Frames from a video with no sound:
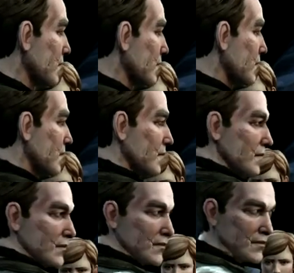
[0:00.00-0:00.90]

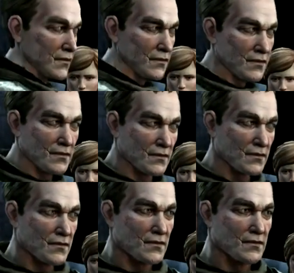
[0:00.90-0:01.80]

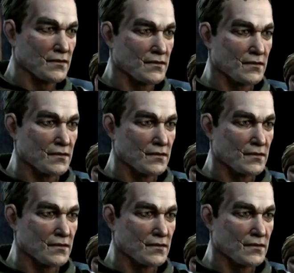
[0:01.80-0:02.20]
The person shown says nothing.